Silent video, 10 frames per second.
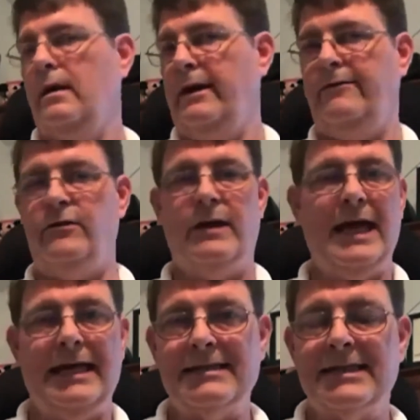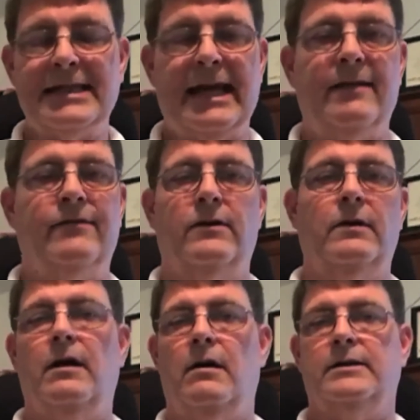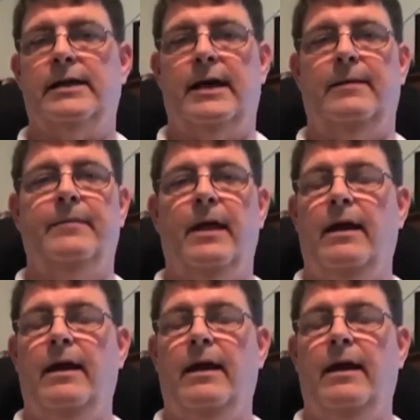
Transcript: if you can't stand for a long time.